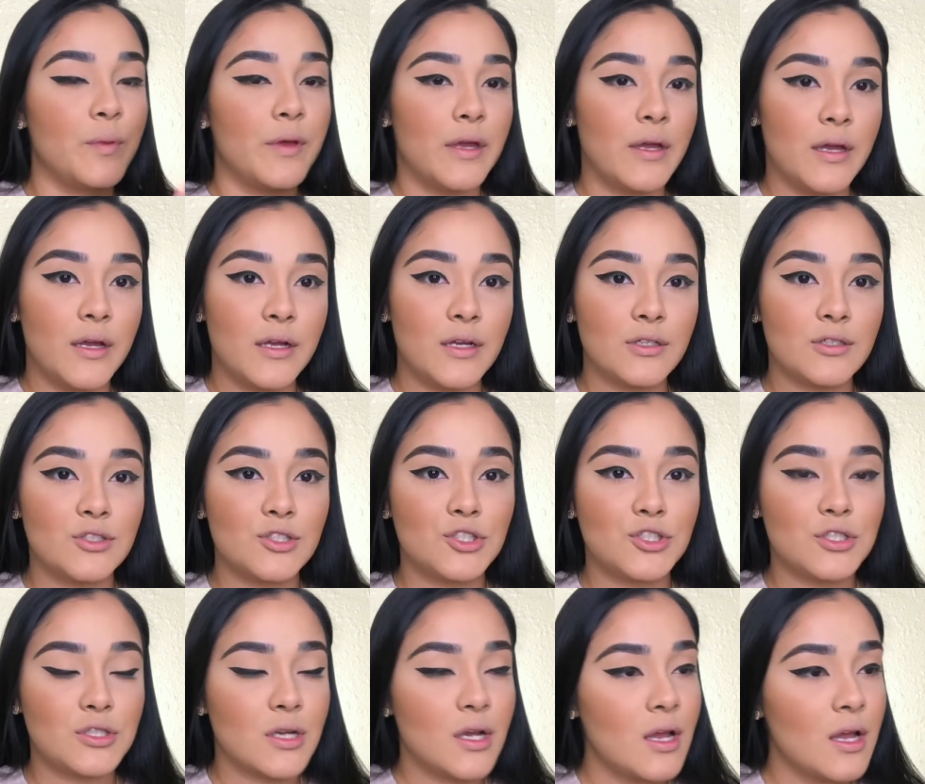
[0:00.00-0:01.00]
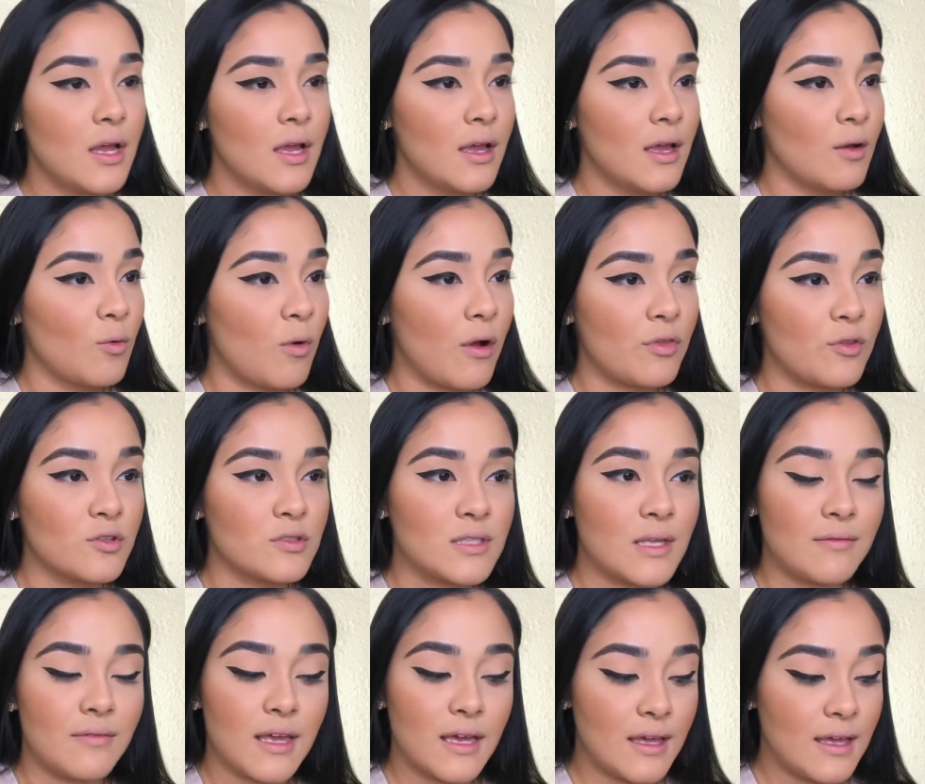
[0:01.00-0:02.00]
bitch, cuando
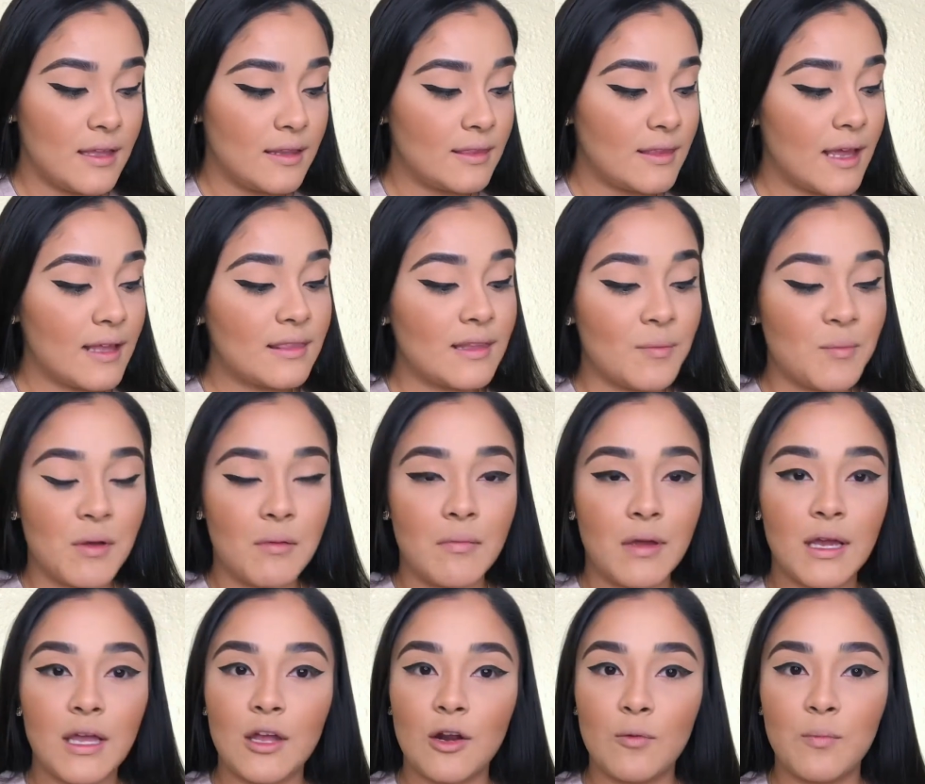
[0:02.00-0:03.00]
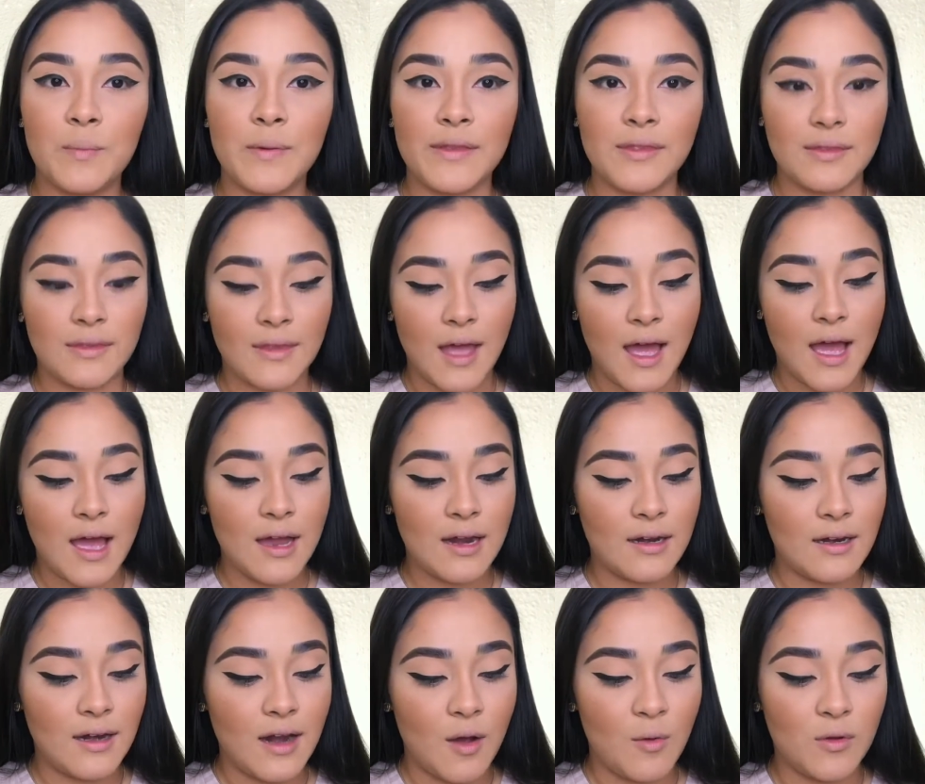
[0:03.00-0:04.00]
esté viejita también me quiero pintar
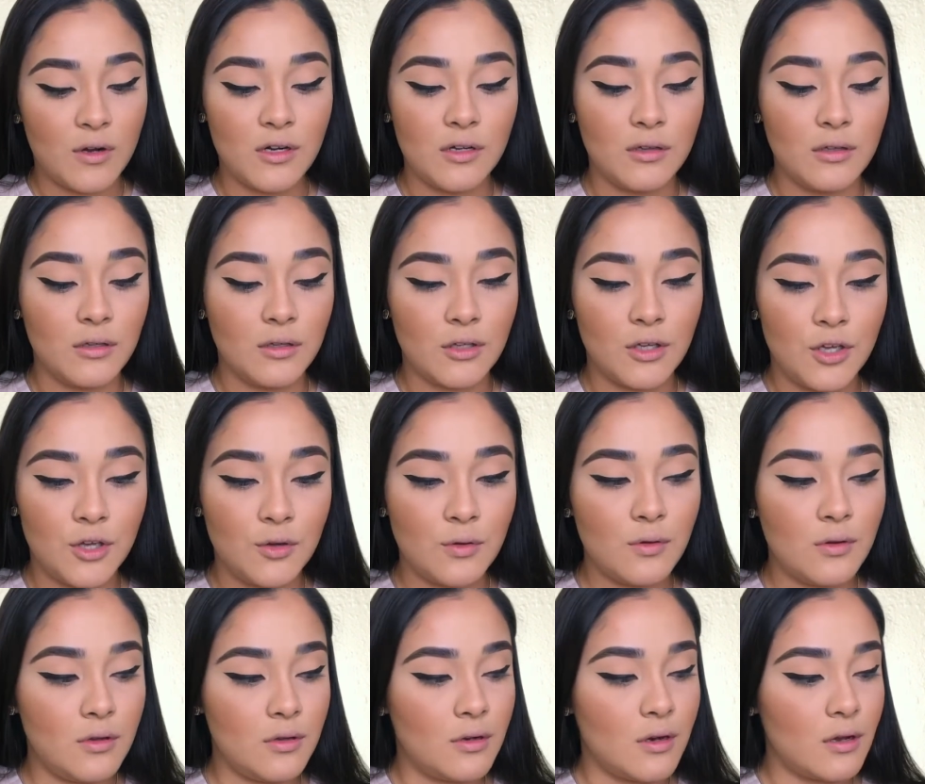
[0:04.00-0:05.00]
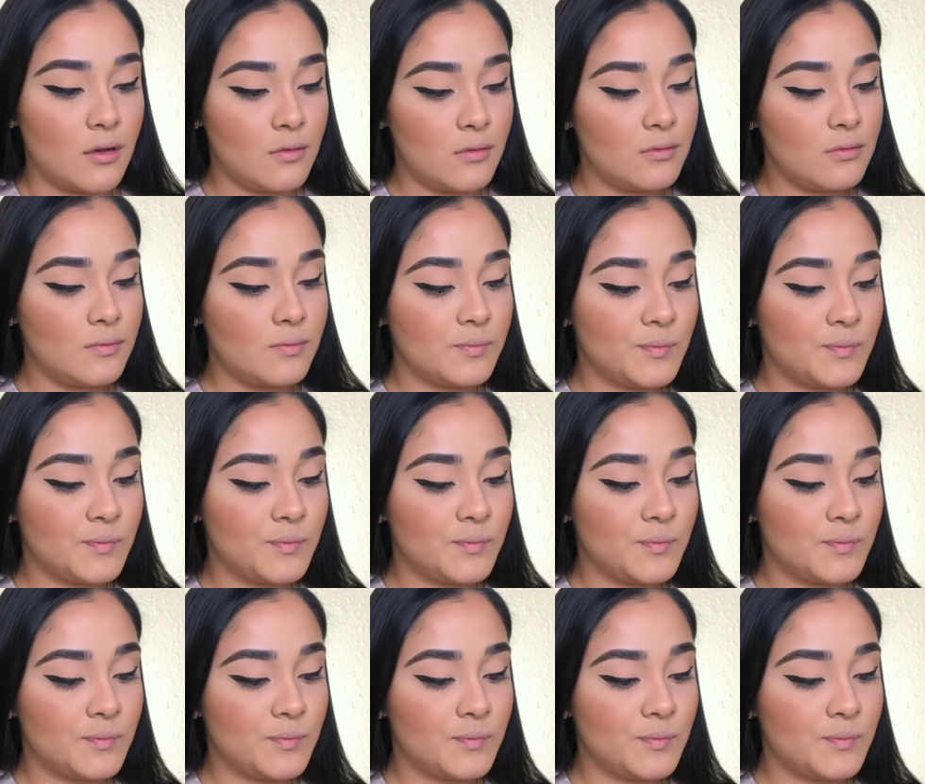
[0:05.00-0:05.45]
and I want to look cute, you know?